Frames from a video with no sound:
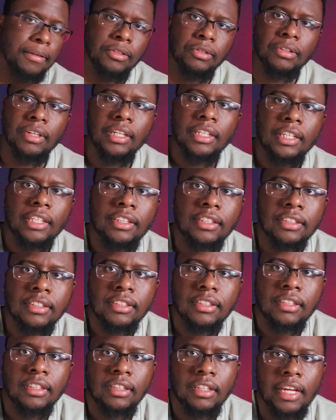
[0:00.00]
Trying to get
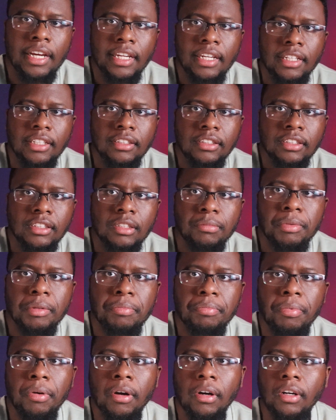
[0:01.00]
this lighting just to
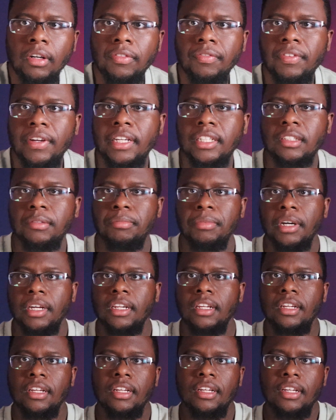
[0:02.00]
be perfect,
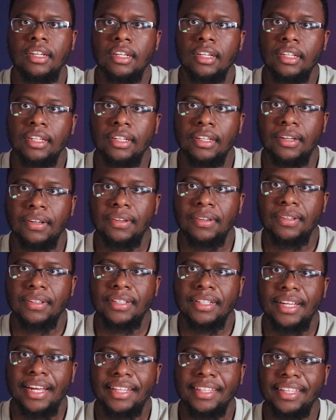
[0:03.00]
but you know,
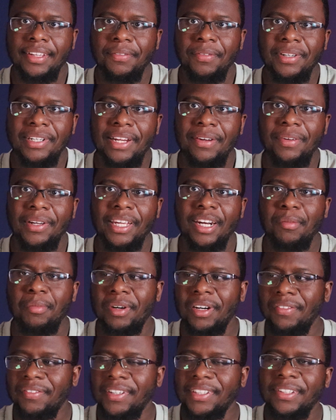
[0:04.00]
I think one day we'll get it
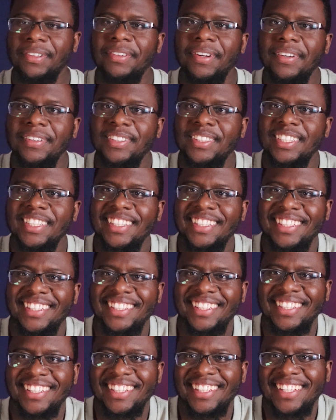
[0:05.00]
perfect. Who
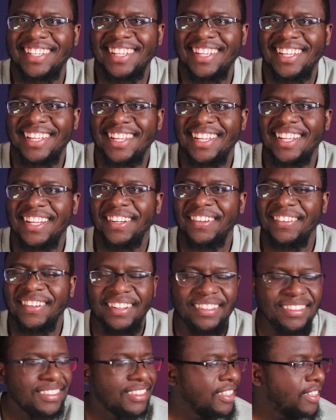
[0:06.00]

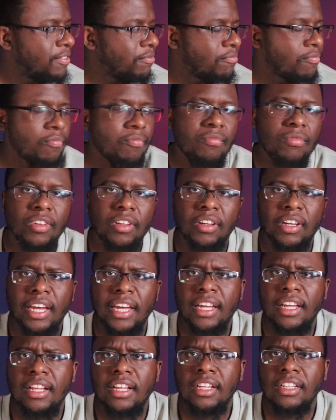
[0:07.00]
knows?
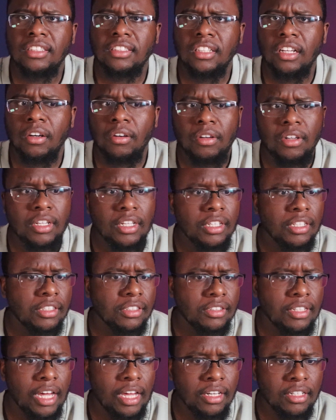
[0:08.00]
Okay, so
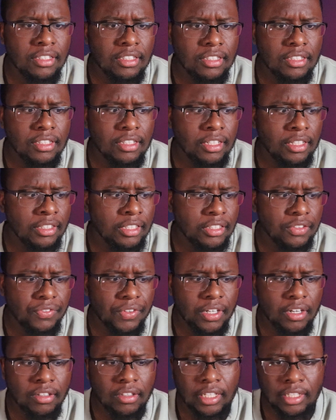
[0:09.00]
not in this
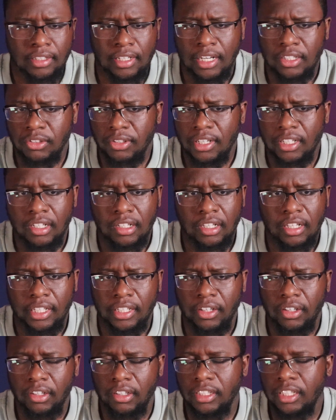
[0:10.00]
video, like, not trying to
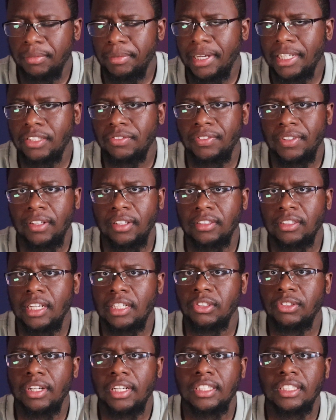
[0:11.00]
like hurt anybody's feelings,
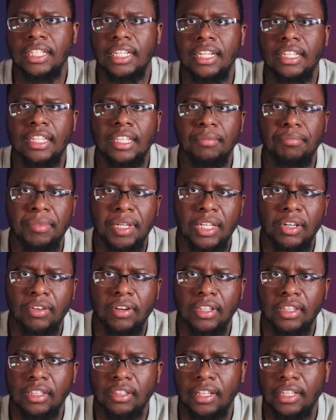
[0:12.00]
not trying to say anything mean or
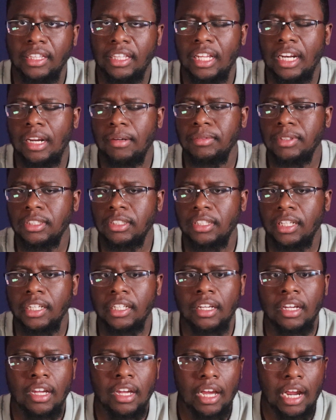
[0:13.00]
anything like that. I'm just
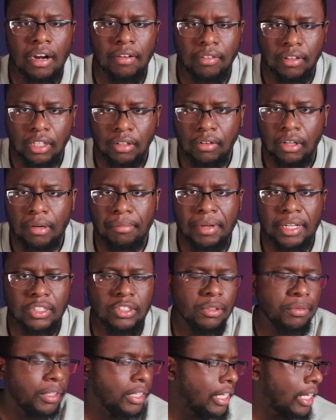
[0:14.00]
like, I really want to make
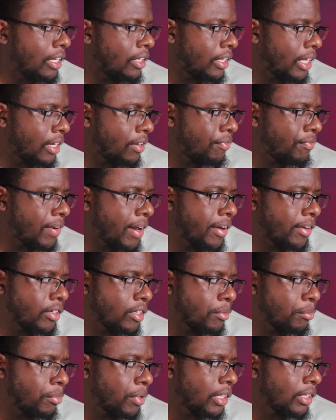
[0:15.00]
sure we kind of light a fire
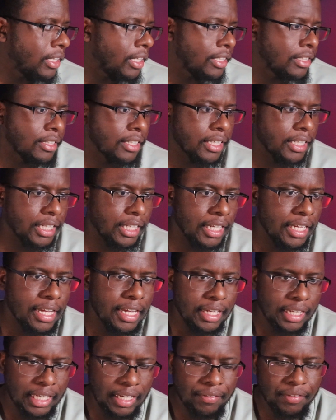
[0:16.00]
under your butt that's like,
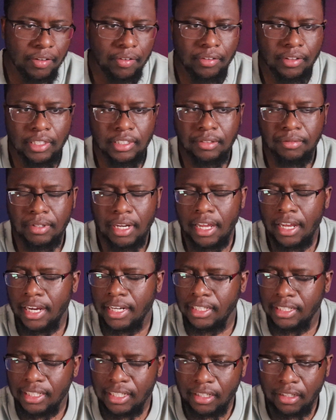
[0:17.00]
even though it's not
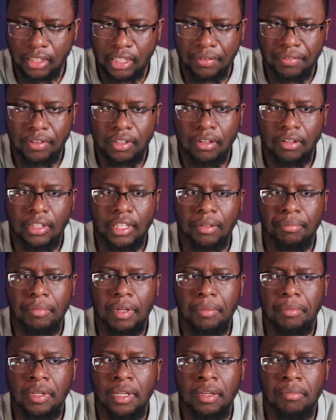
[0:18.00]
ideal, even though like
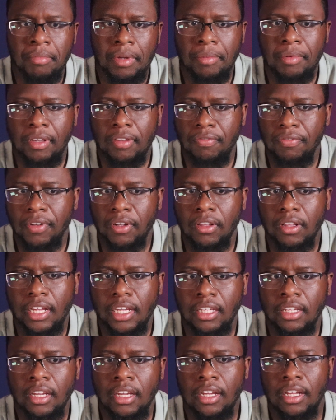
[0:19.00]
maybe you feel
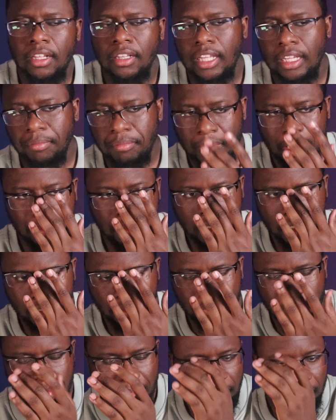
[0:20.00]
like
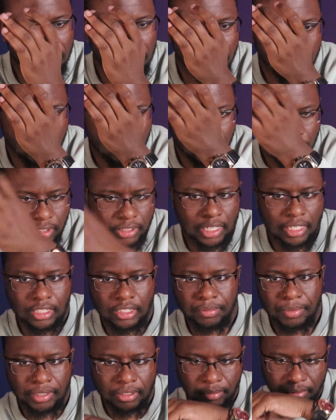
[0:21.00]
maybe you're on the older side of
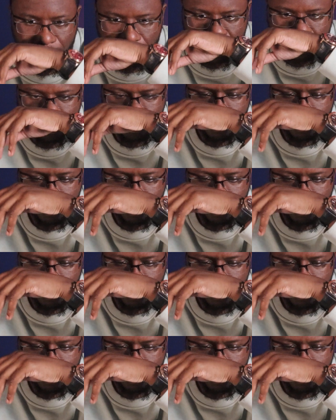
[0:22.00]
the spectrum, you're getting